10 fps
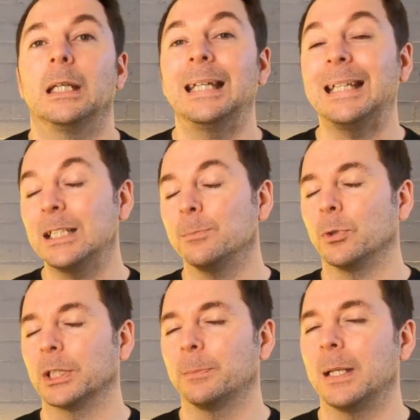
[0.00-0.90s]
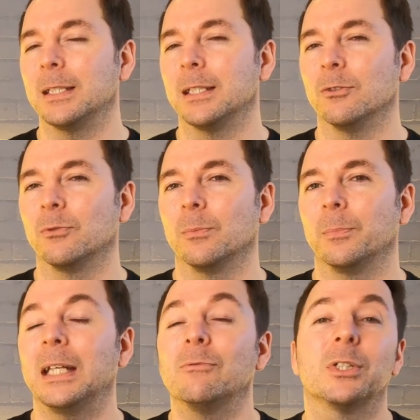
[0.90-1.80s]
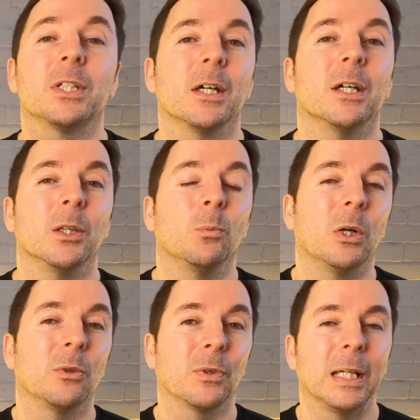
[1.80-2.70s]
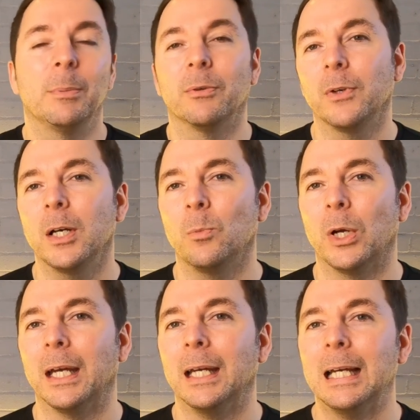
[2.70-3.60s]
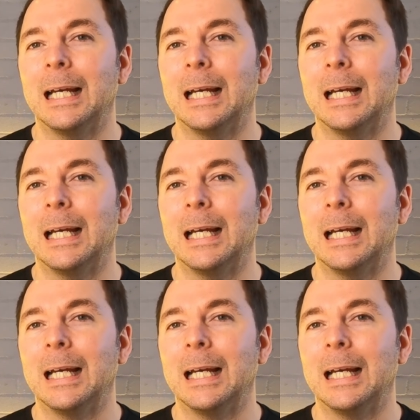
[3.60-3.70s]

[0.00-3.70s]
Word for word: It is more expensive, but in return the world of Klipper firmware